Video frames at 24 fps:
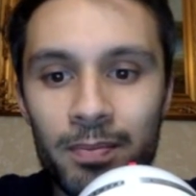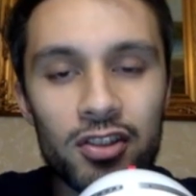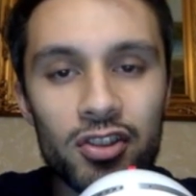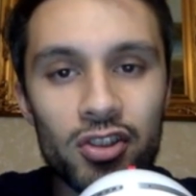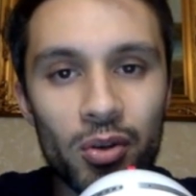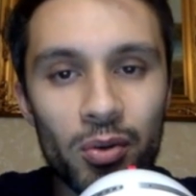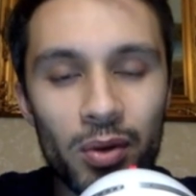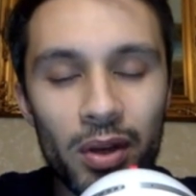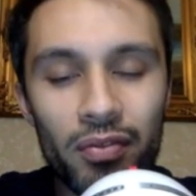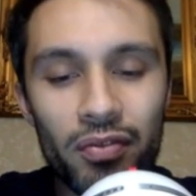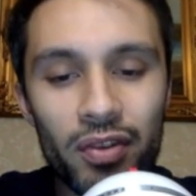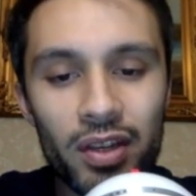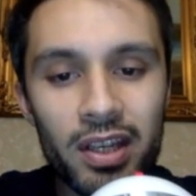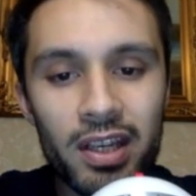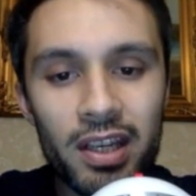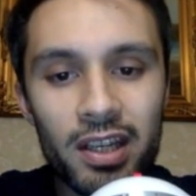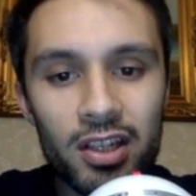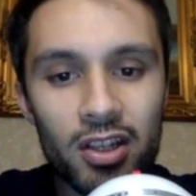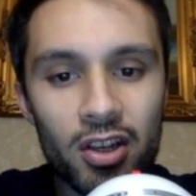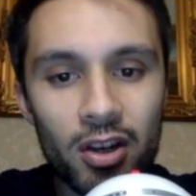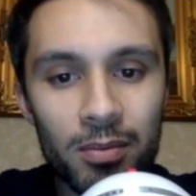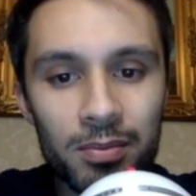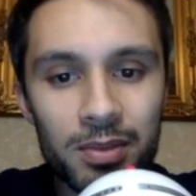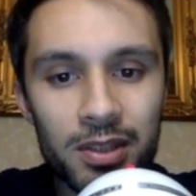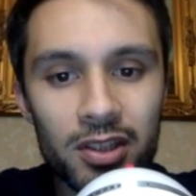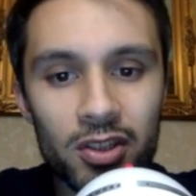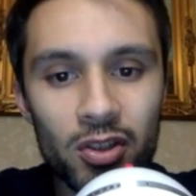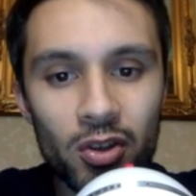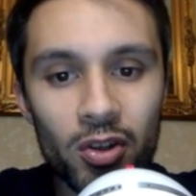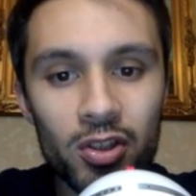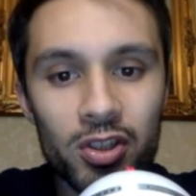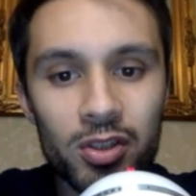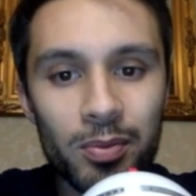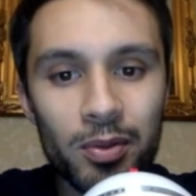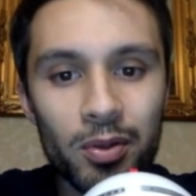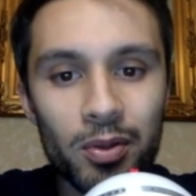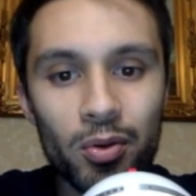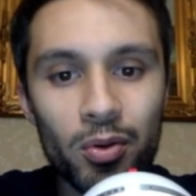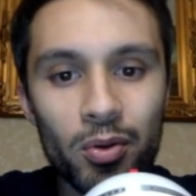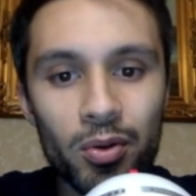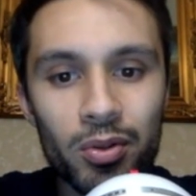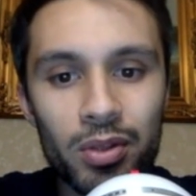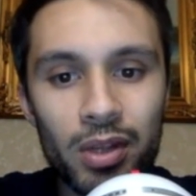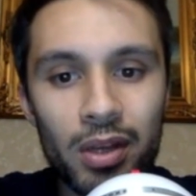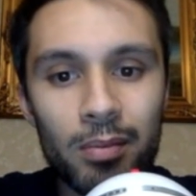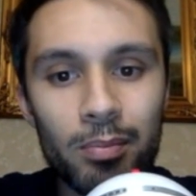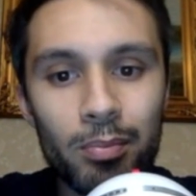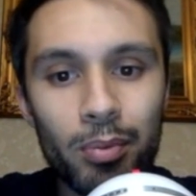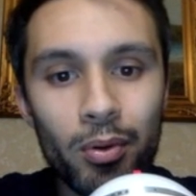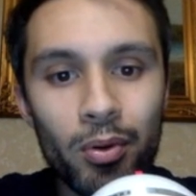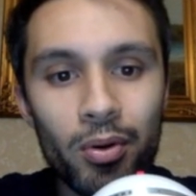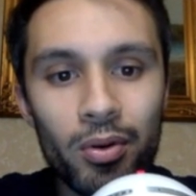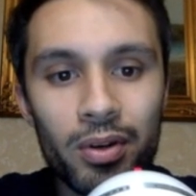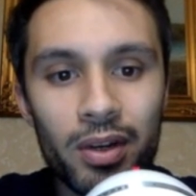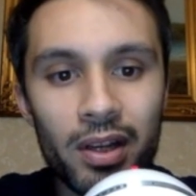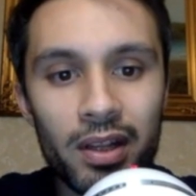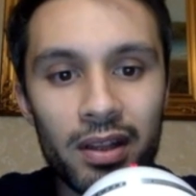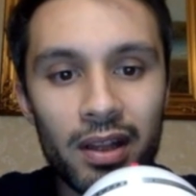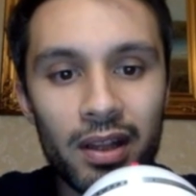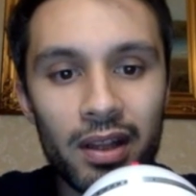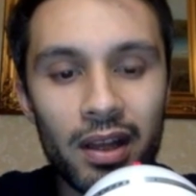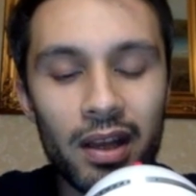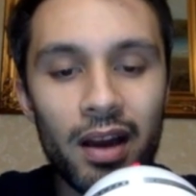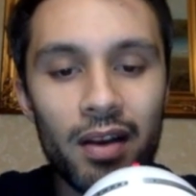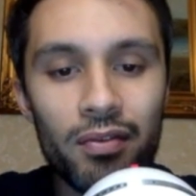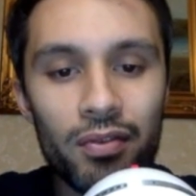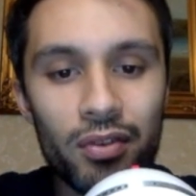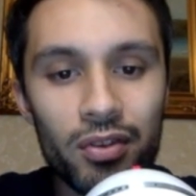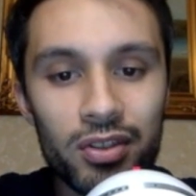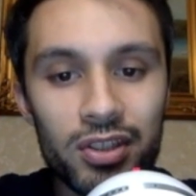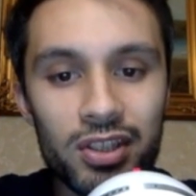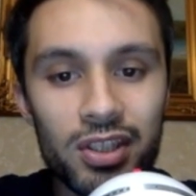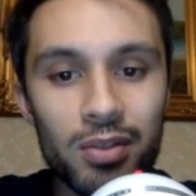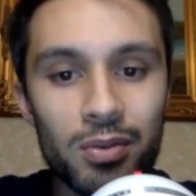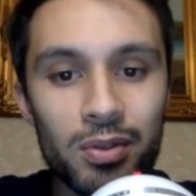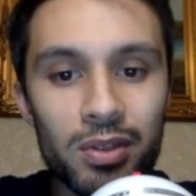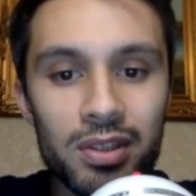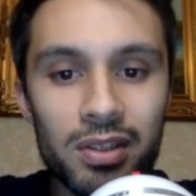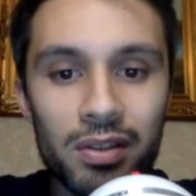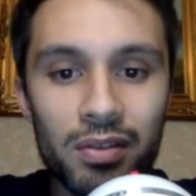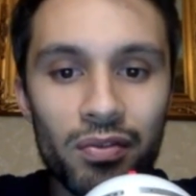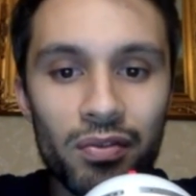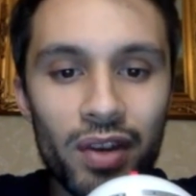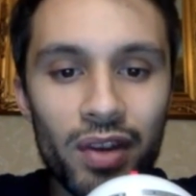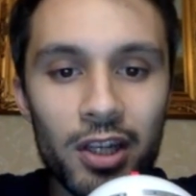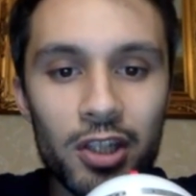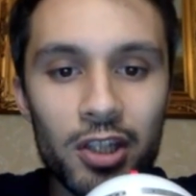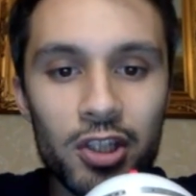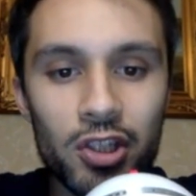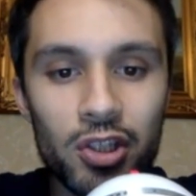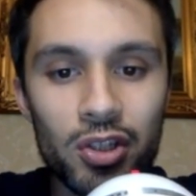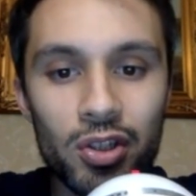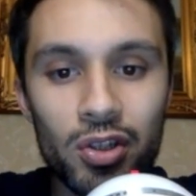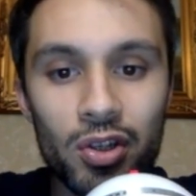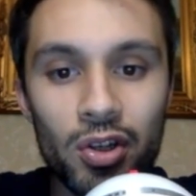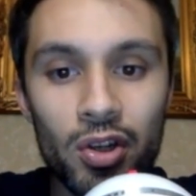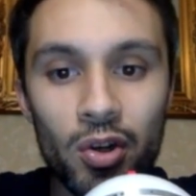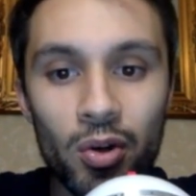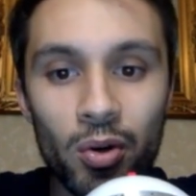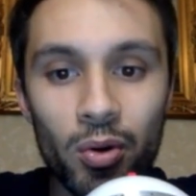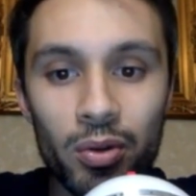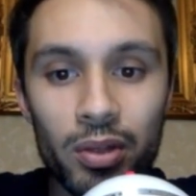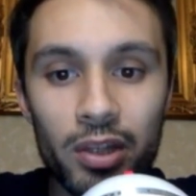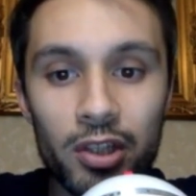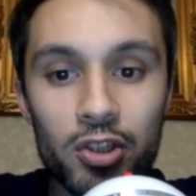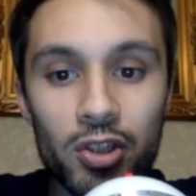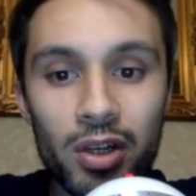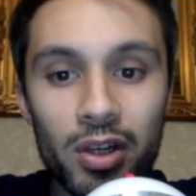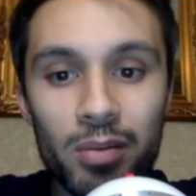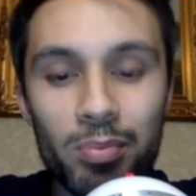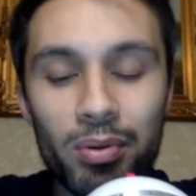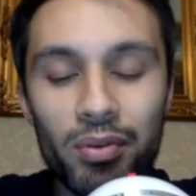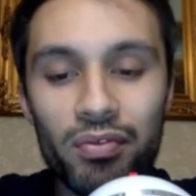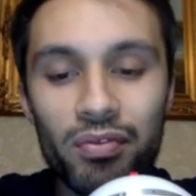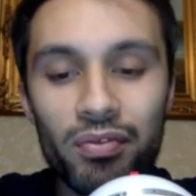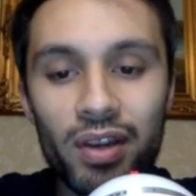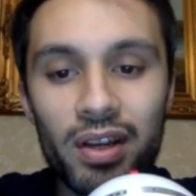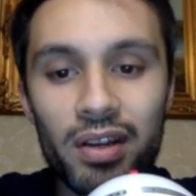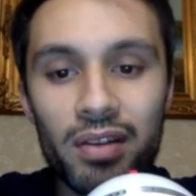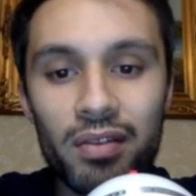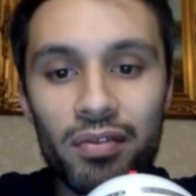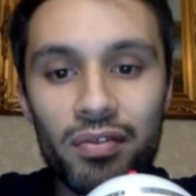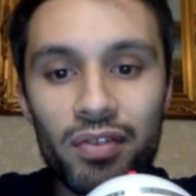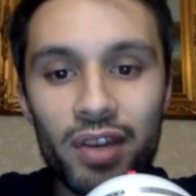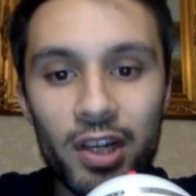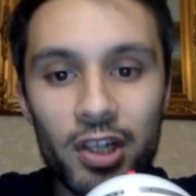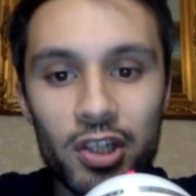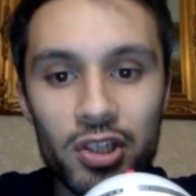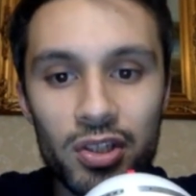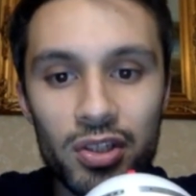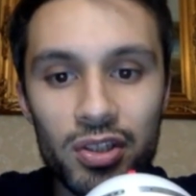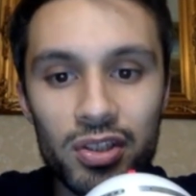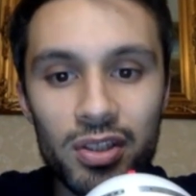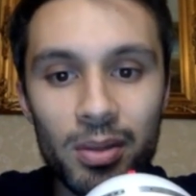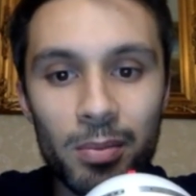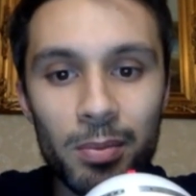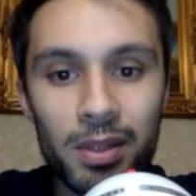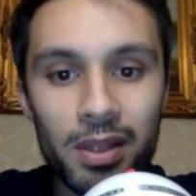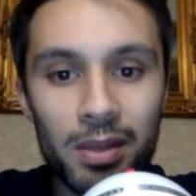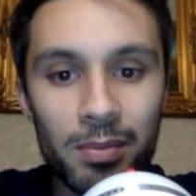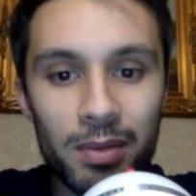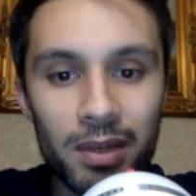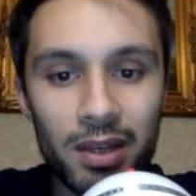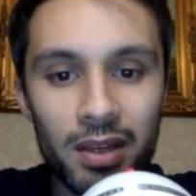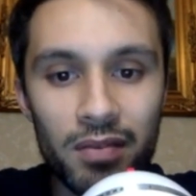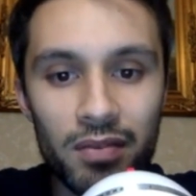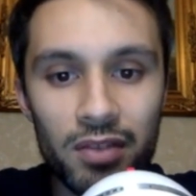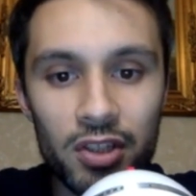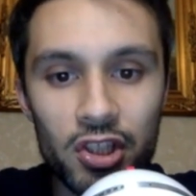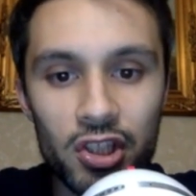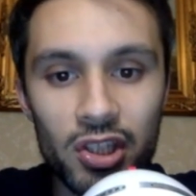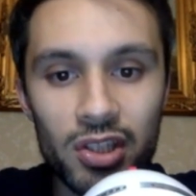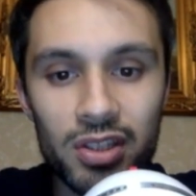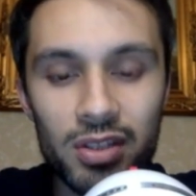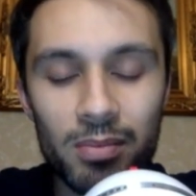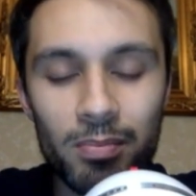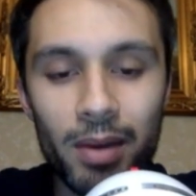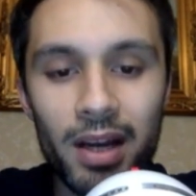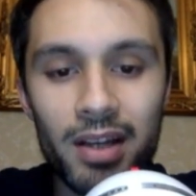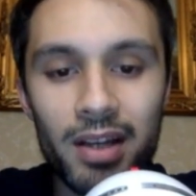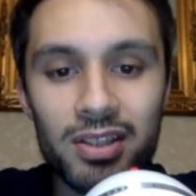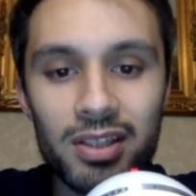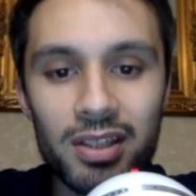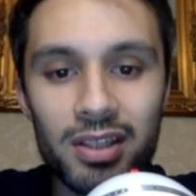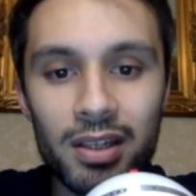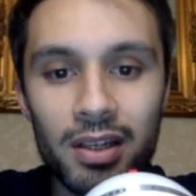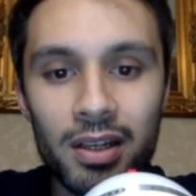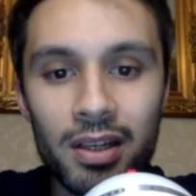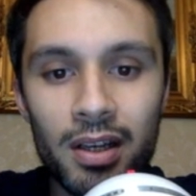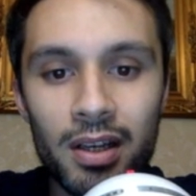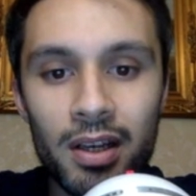And so if a kid comes into hospital, they're born and they have a serious infection or they're trying to prevent infection, some of them are given gentamicin.